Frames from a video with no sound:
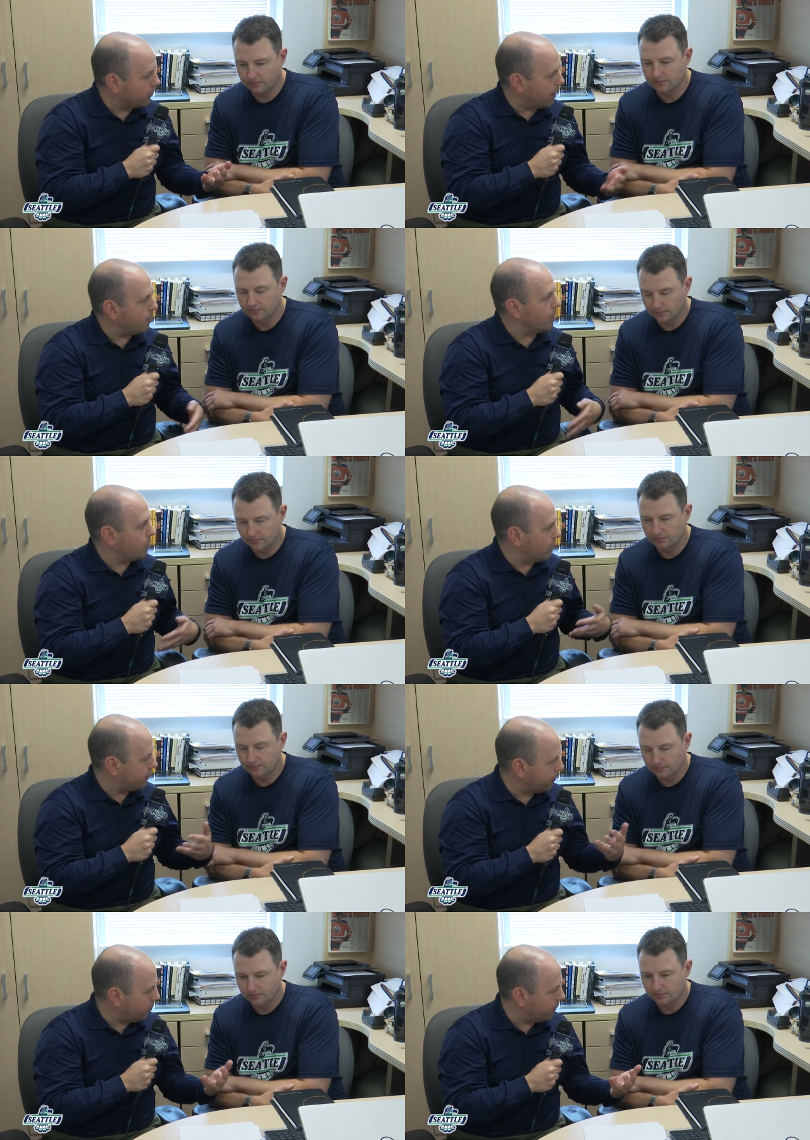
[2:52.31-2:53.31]
Speaker 1: the time, but you
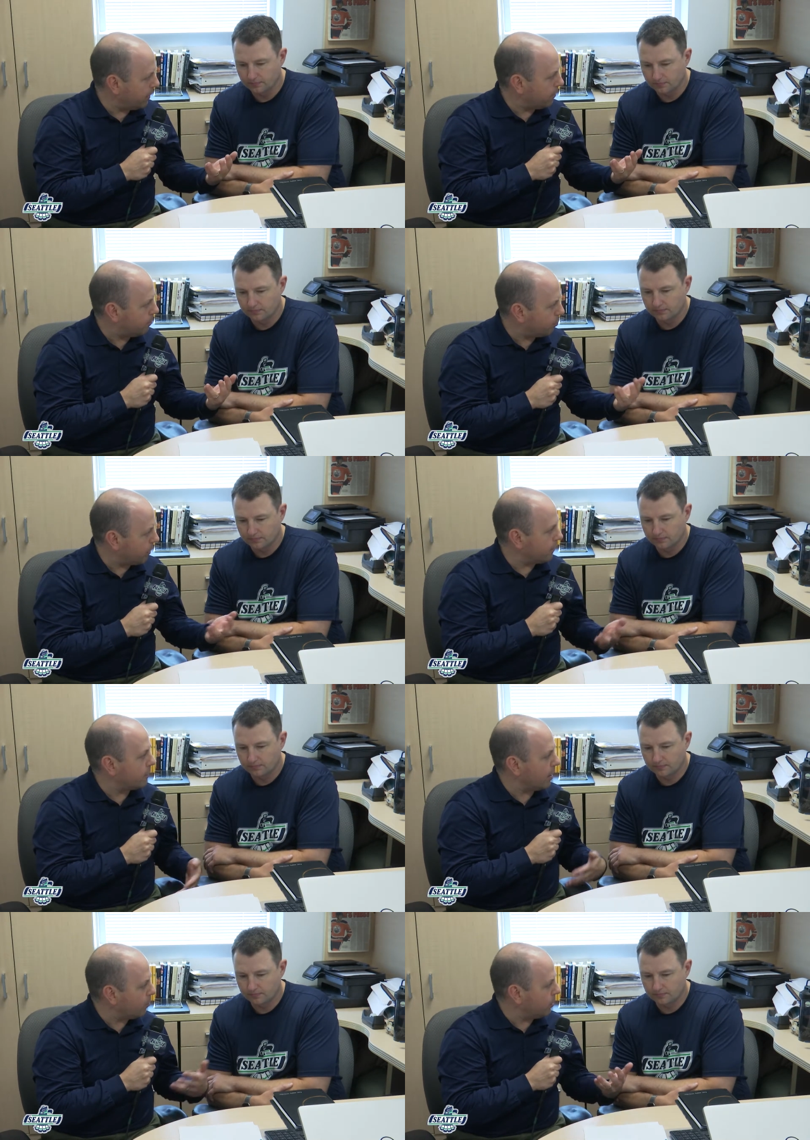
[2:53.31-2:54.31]
want to see what they bring to
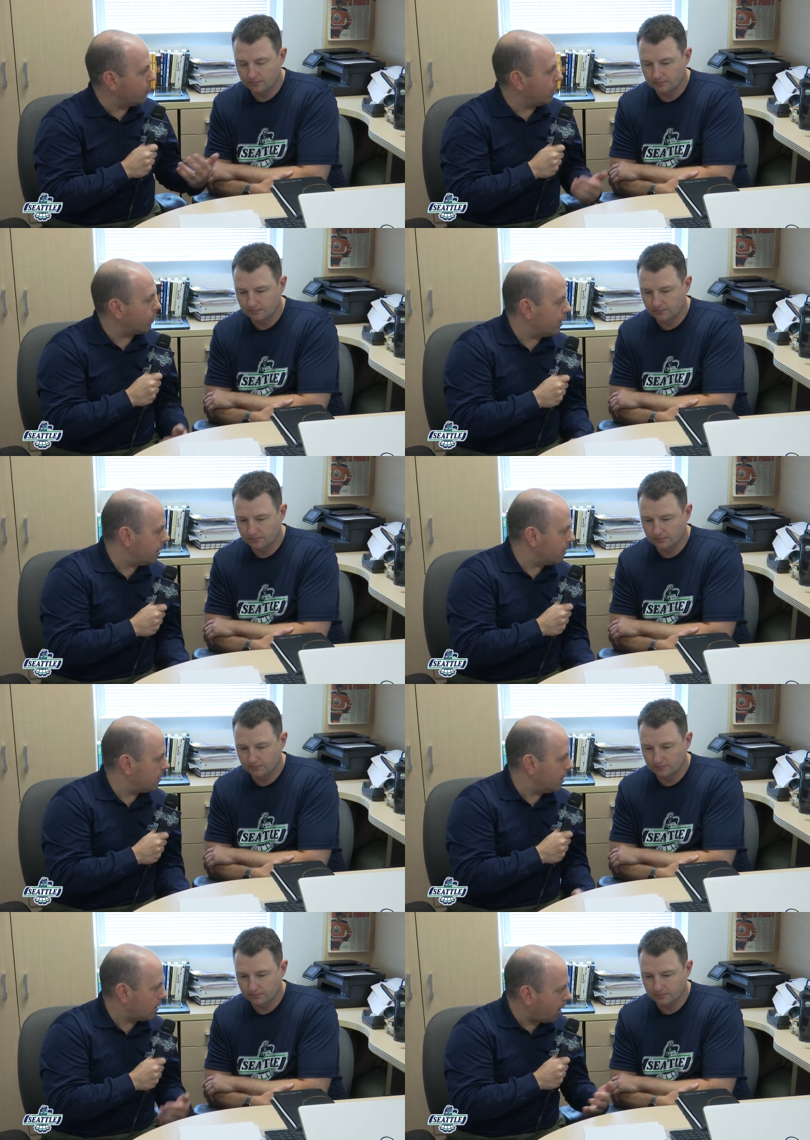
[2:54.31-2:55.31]
the table, and you want to create
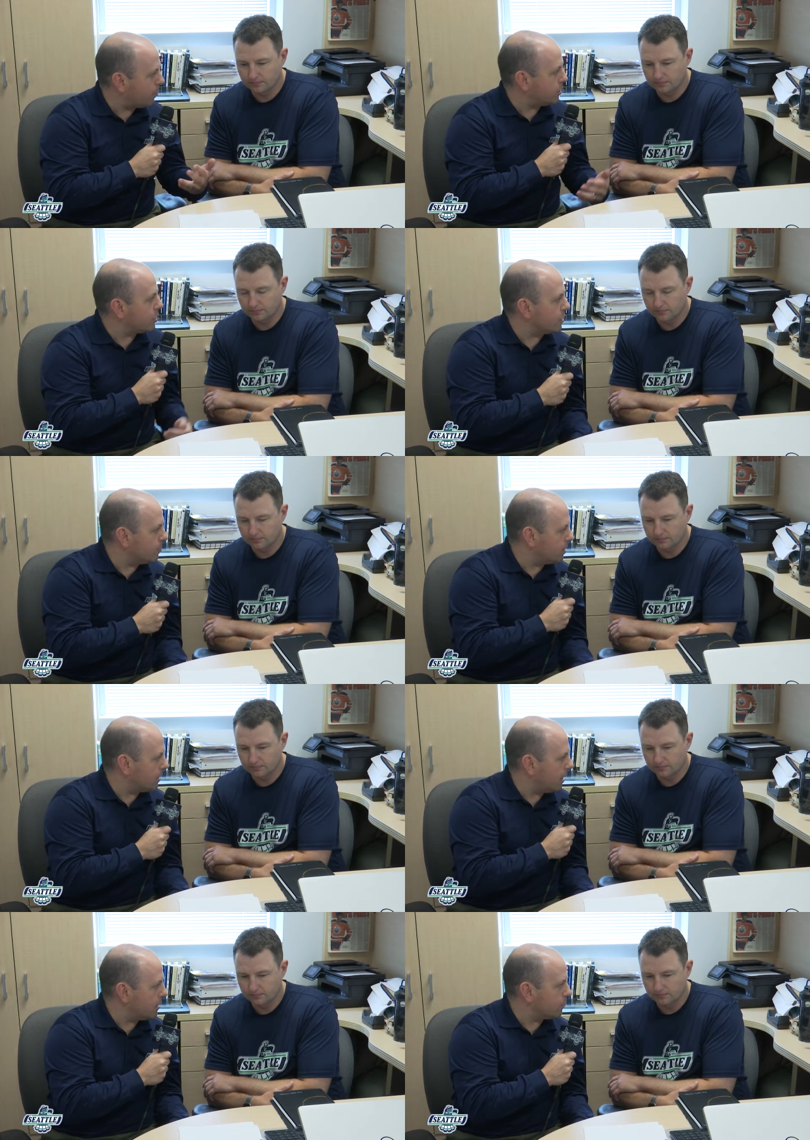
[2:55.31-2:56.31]
a, a competition
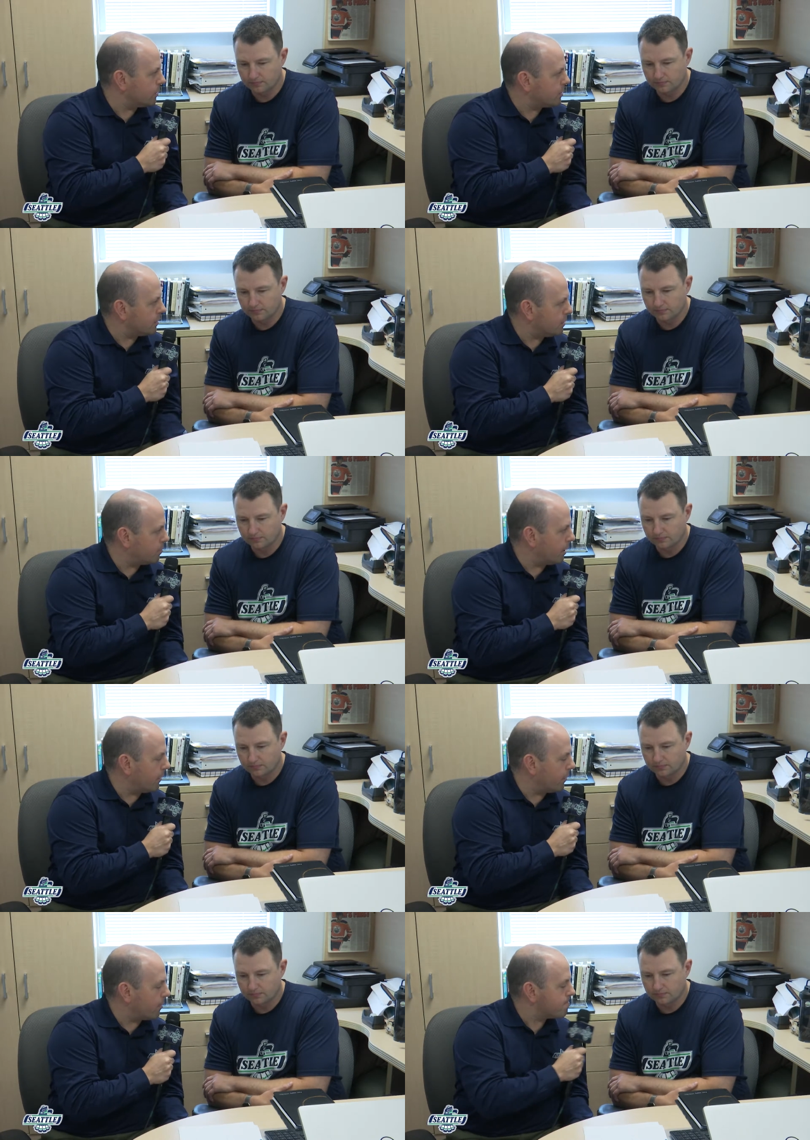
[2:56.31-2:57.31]
among the guys. What's the
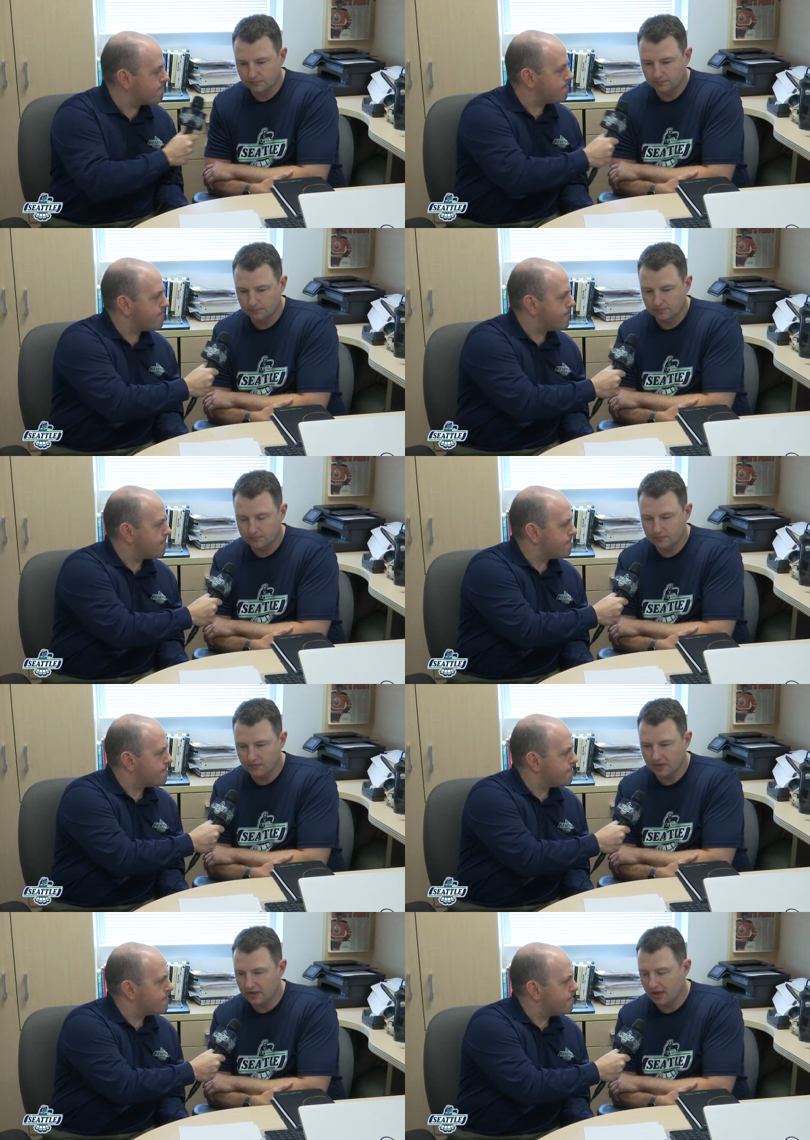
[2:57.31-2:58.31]
plan there?
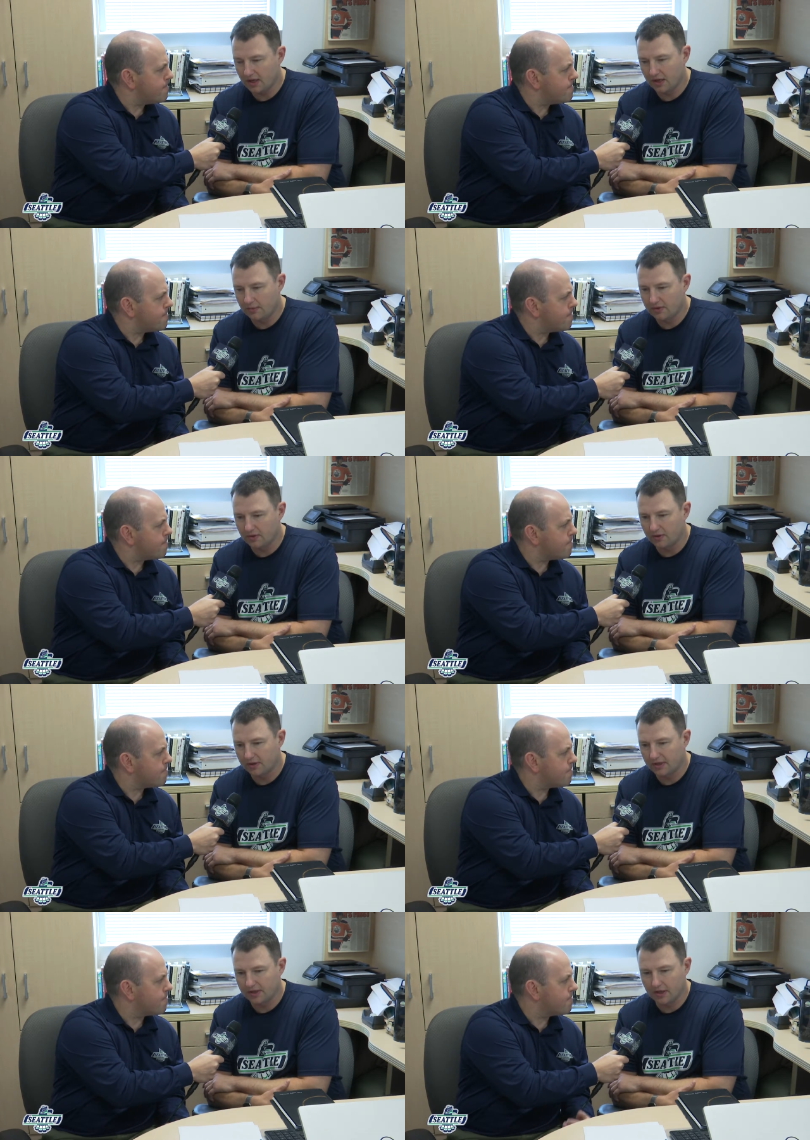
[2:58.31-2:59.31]
Speaker 2: Yeah, I mean they're
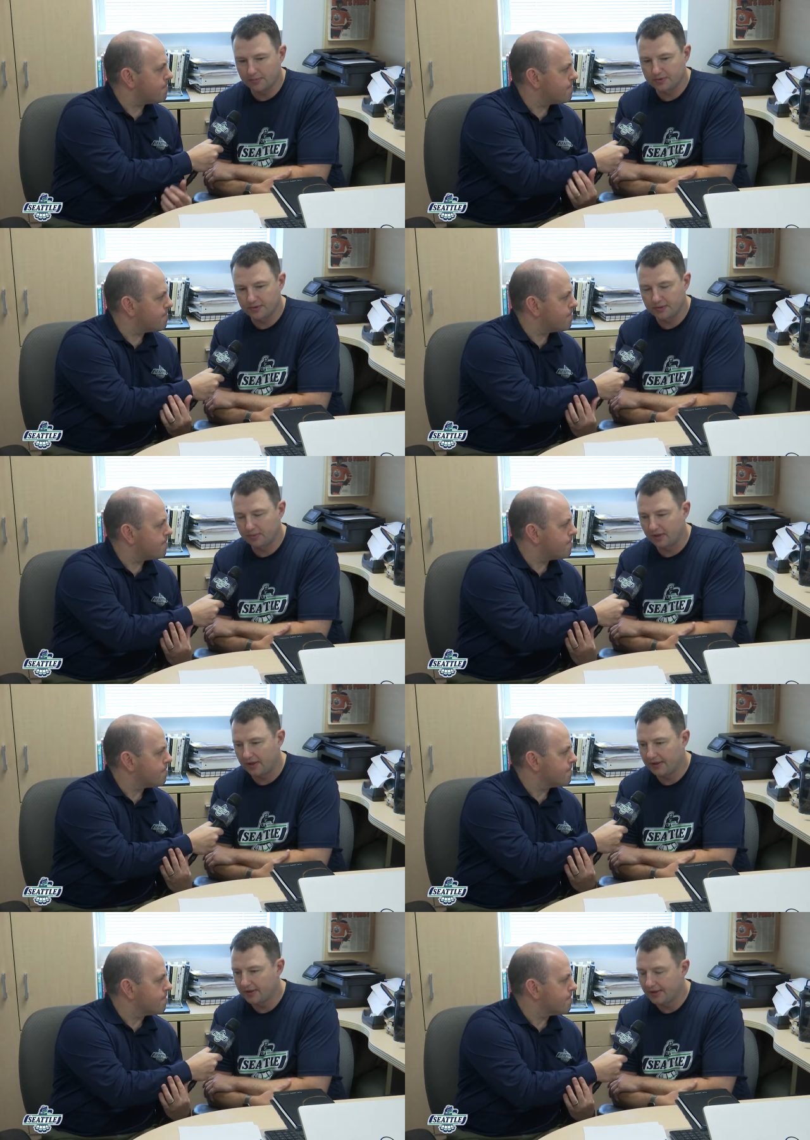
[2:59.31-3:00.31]
all going to get an opportunity to
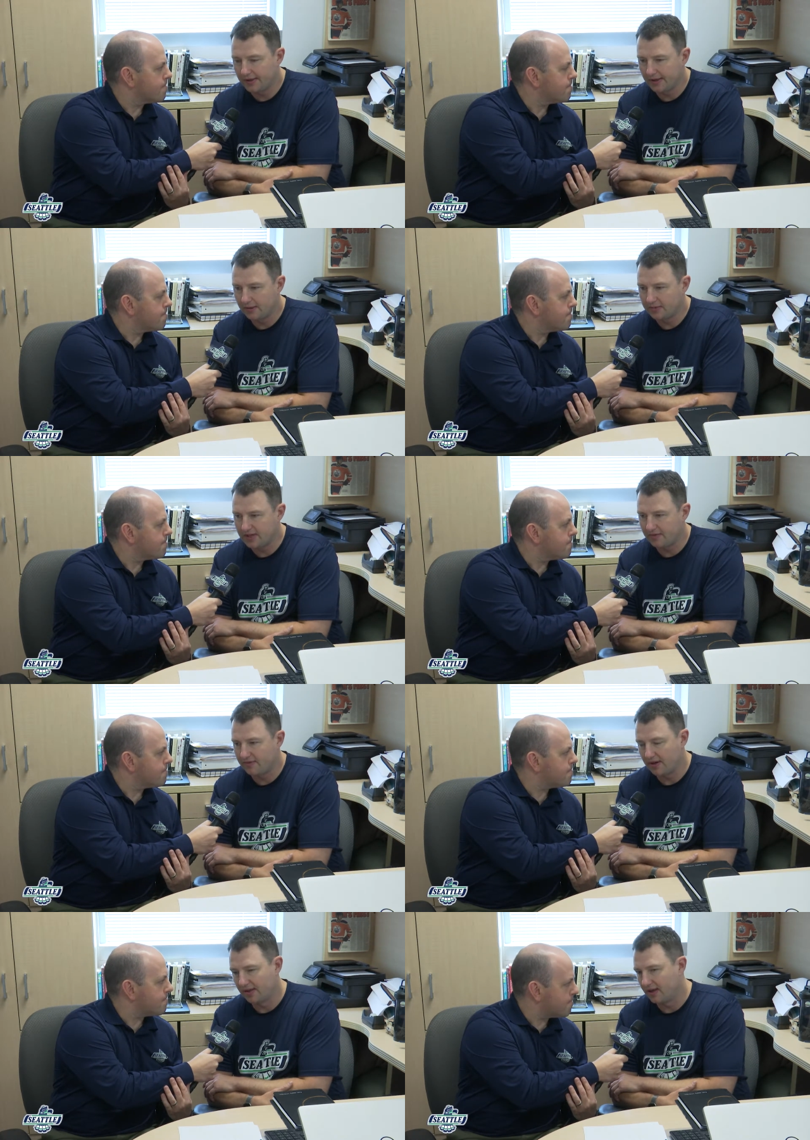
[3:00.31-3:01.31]
play. Um, it's that fine